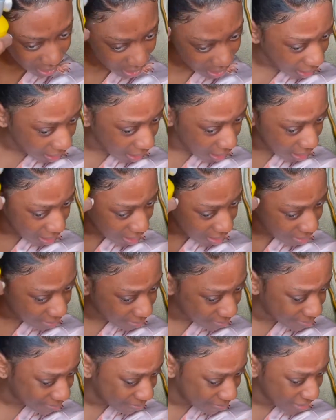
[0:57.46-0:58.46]
and
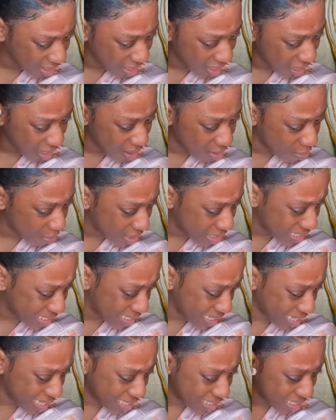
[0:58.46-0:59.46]
I
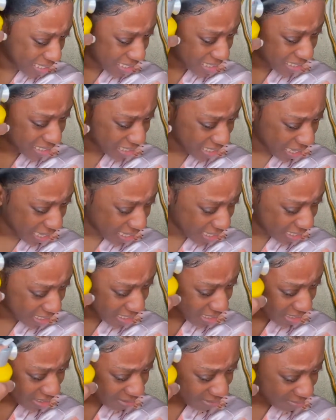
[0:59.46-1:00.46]
wasn't as
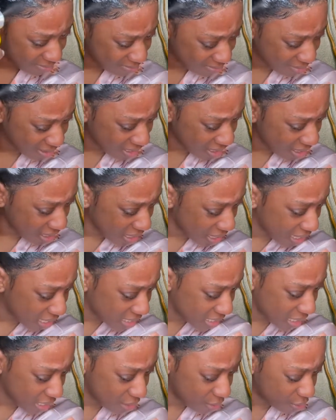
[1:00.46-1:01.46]
excited as
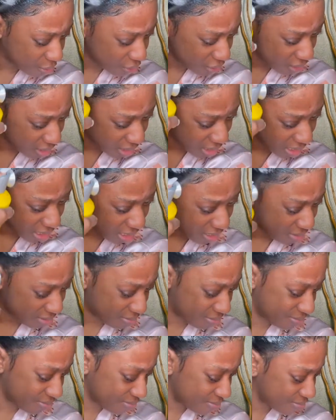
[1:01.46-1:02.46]
I usually am.
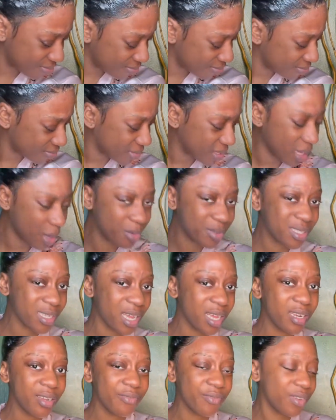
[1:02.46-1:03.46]
I was
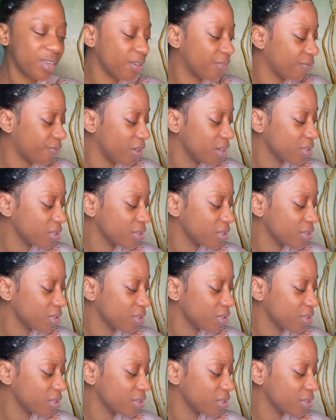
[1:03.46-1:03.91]
kind of in a funk